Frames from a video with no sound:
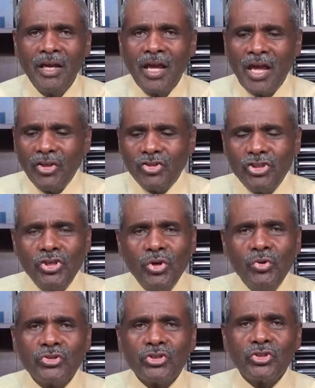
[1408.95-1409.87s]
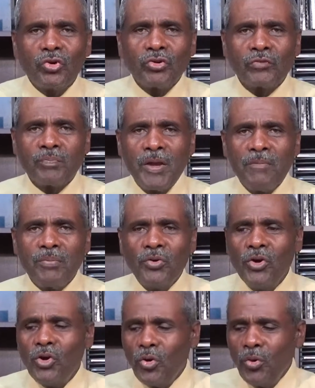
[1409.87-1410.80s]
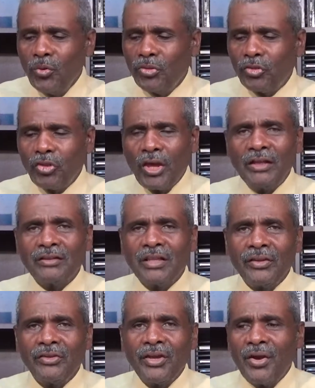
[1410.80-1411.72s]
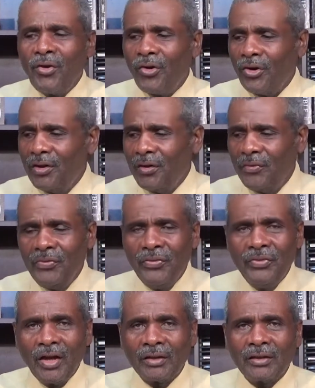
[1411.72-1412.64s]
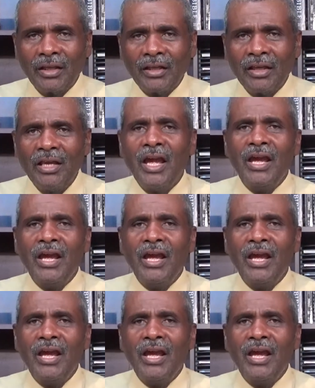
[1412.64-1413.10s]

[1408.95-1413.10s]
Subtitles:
He's using those people who think that they are nothing